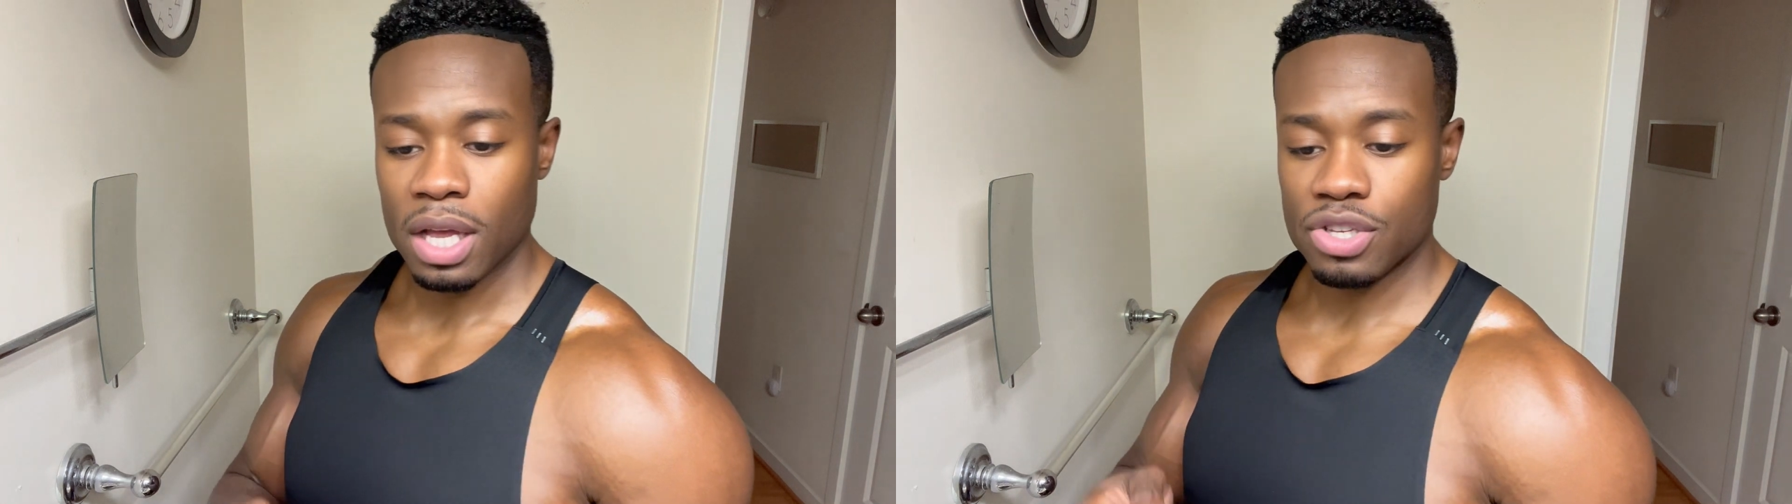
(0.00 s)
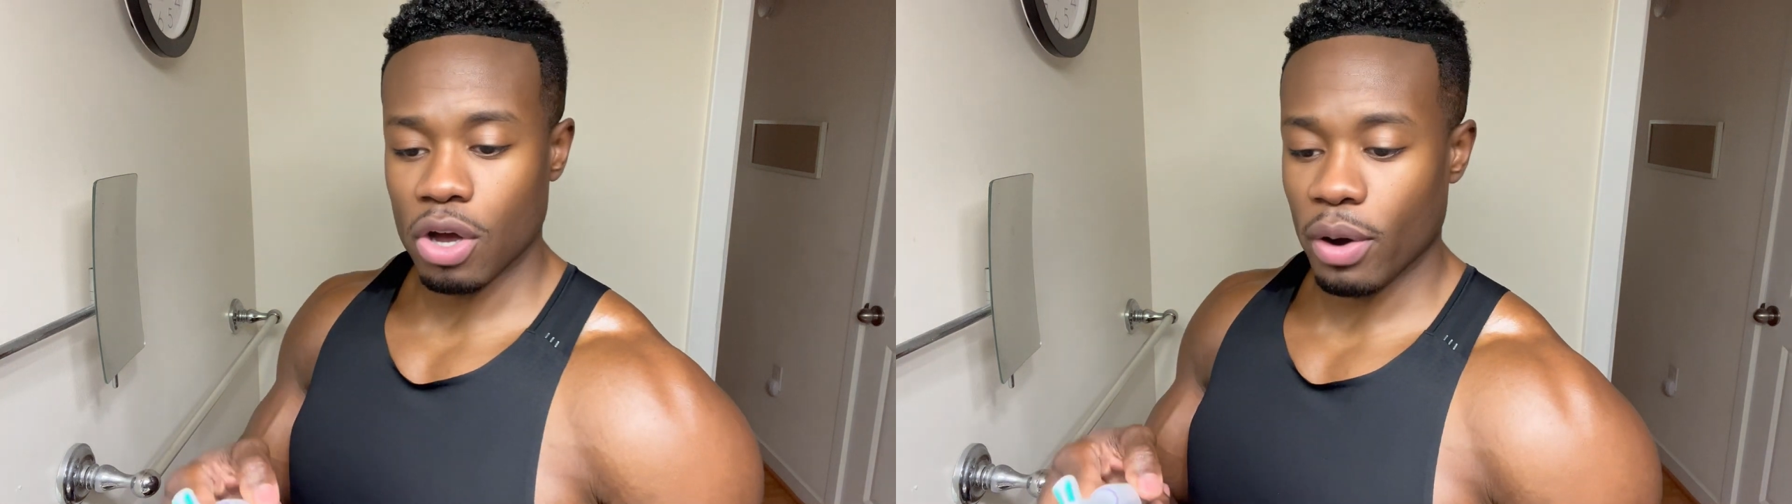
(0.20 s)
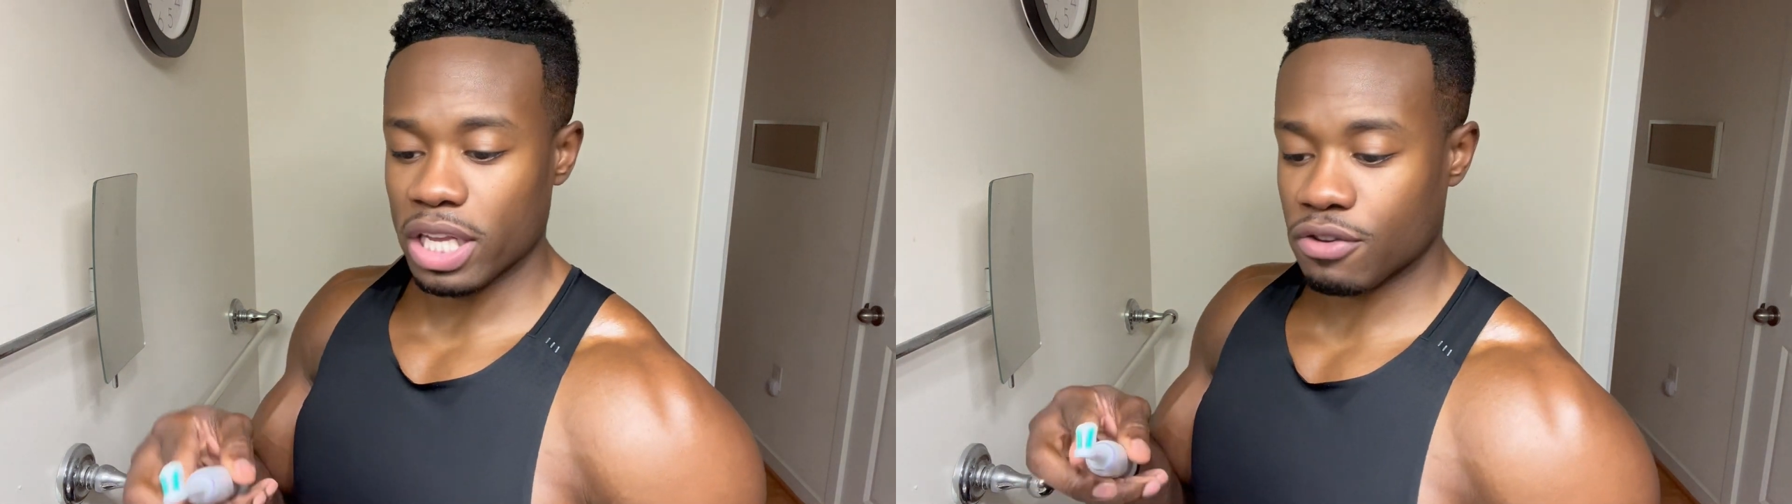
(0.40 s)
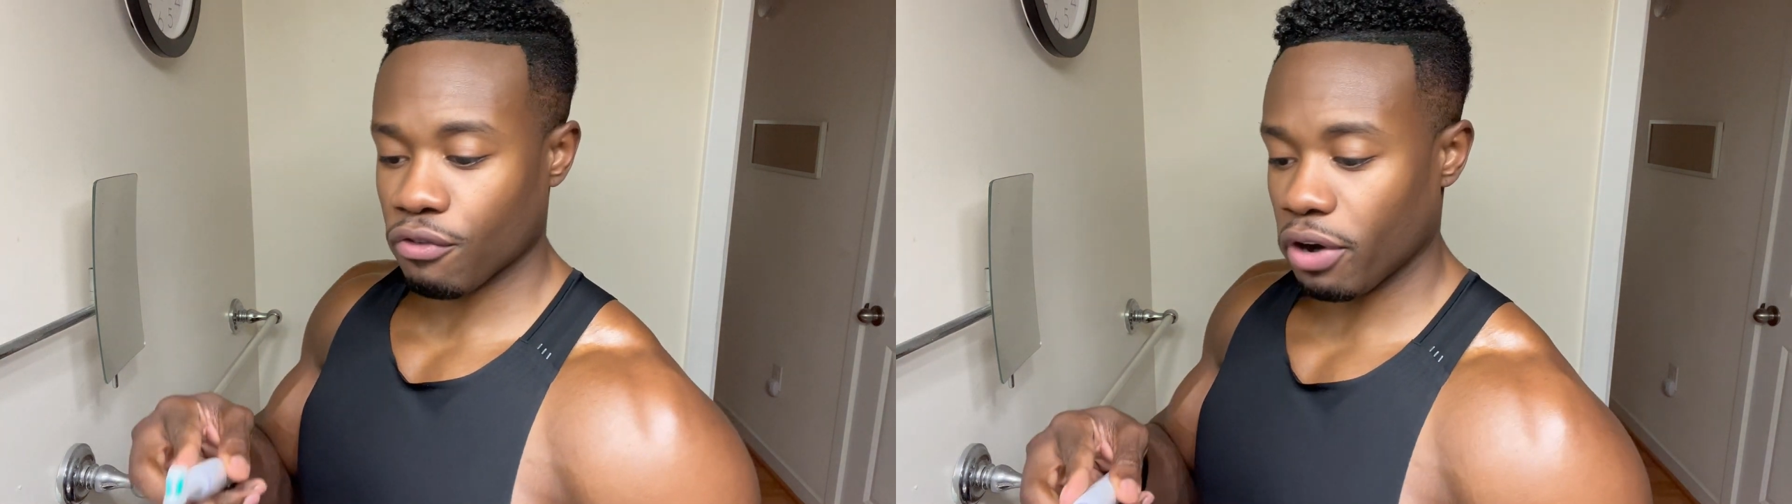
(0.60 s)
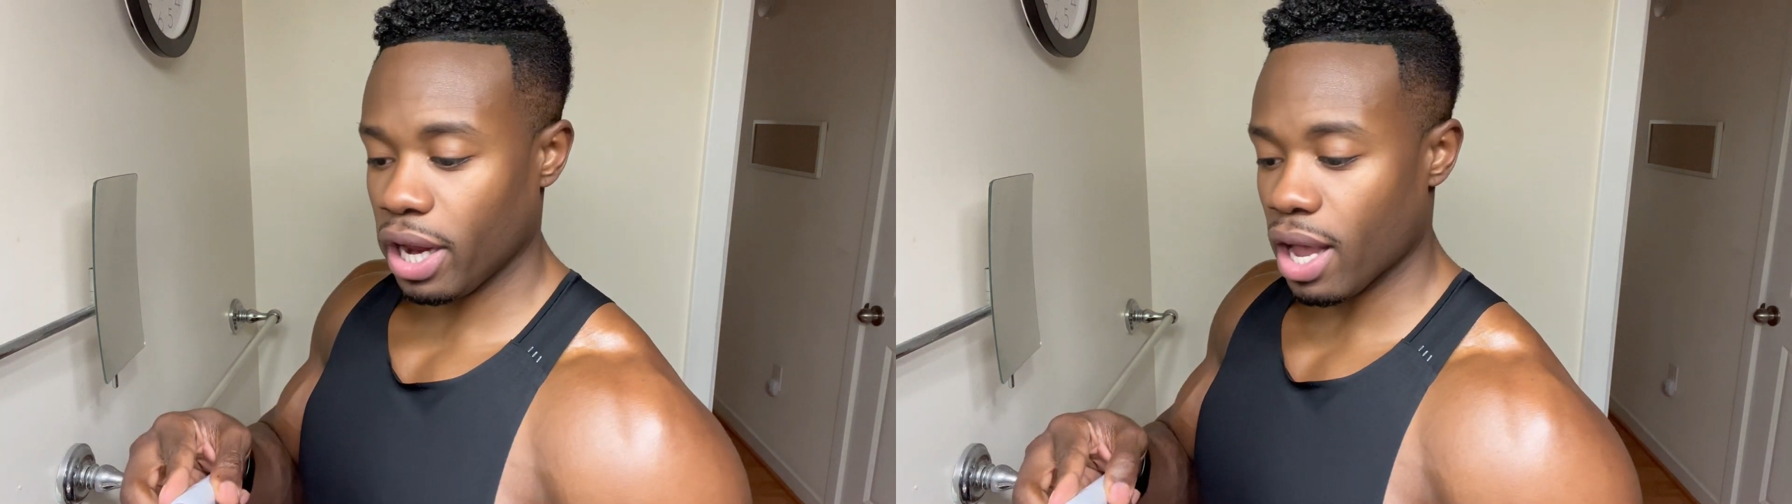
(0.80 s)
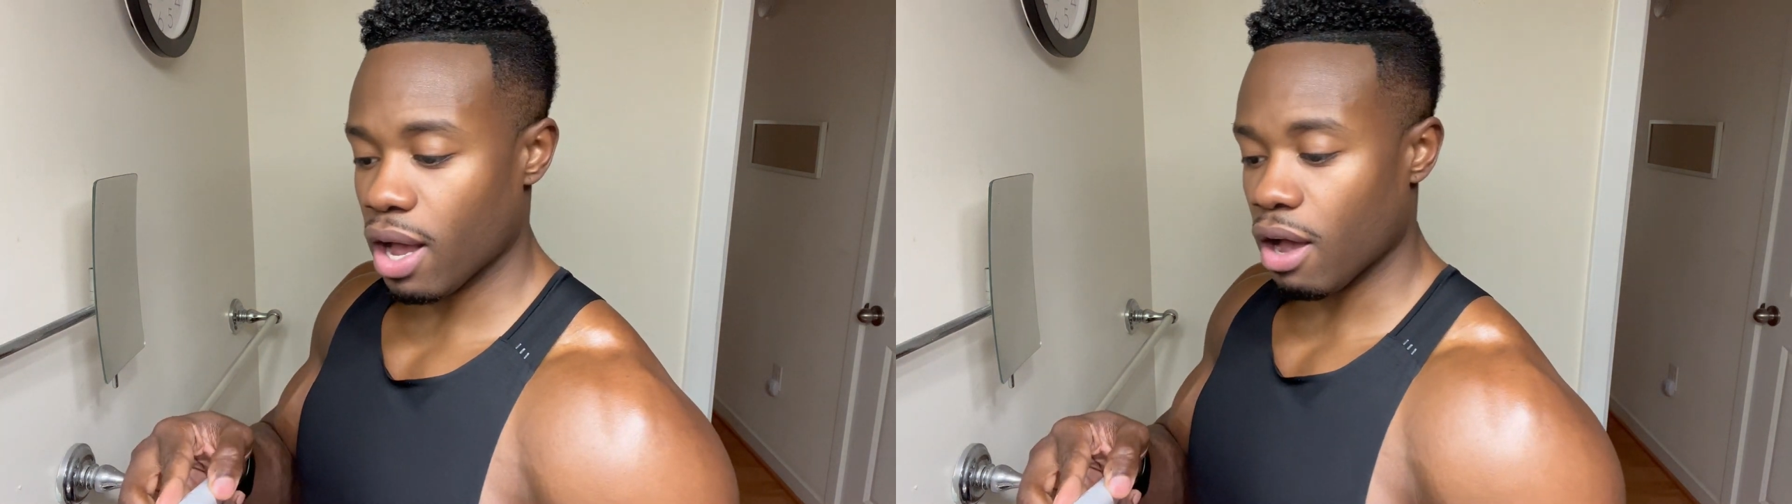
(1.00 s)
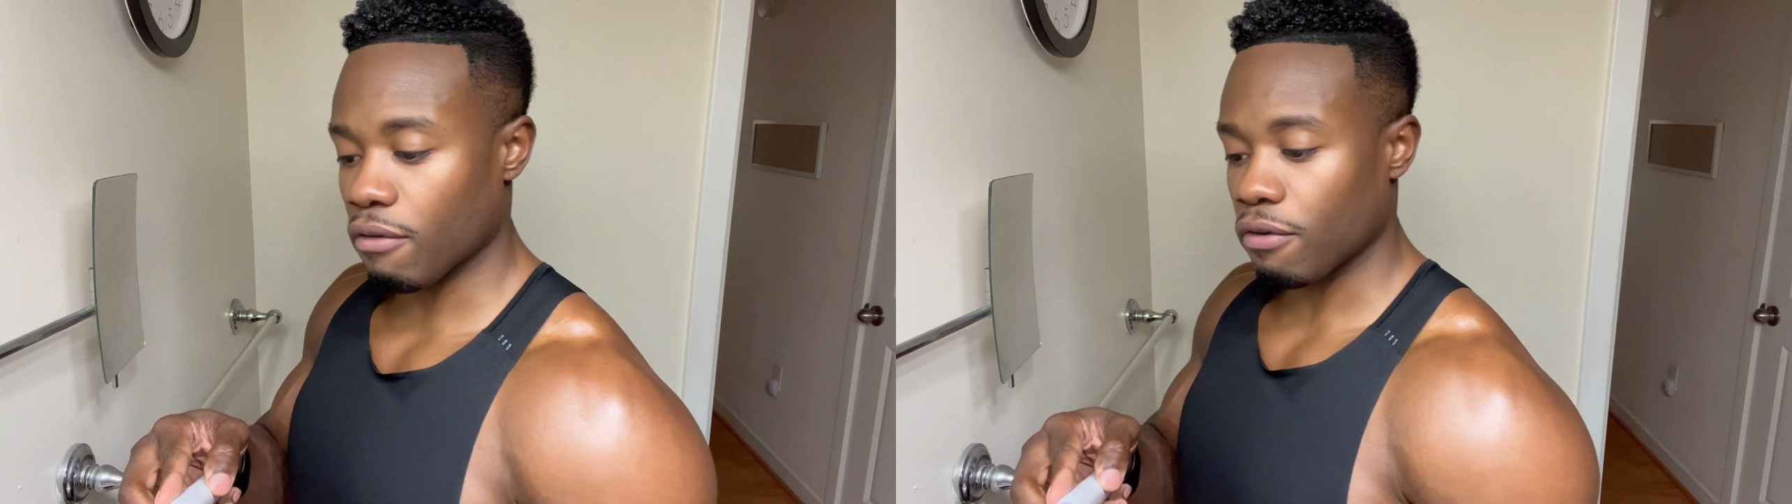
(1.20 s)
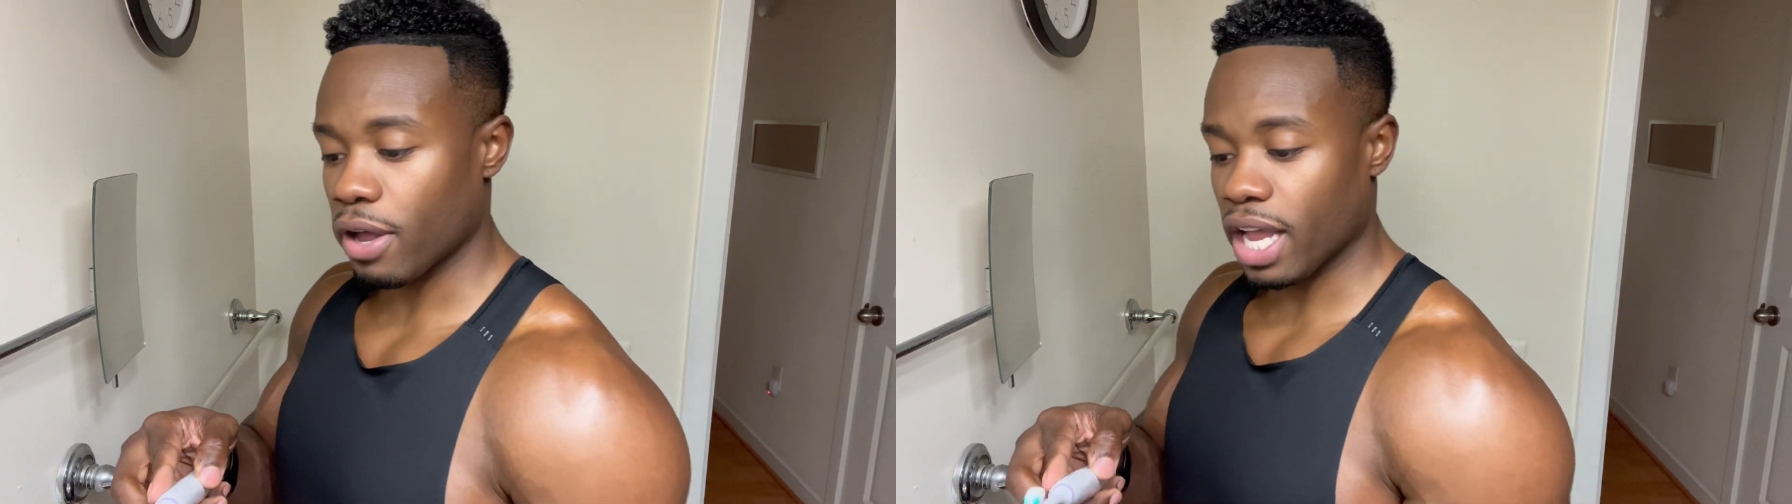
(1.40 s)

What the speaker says: So it's free of,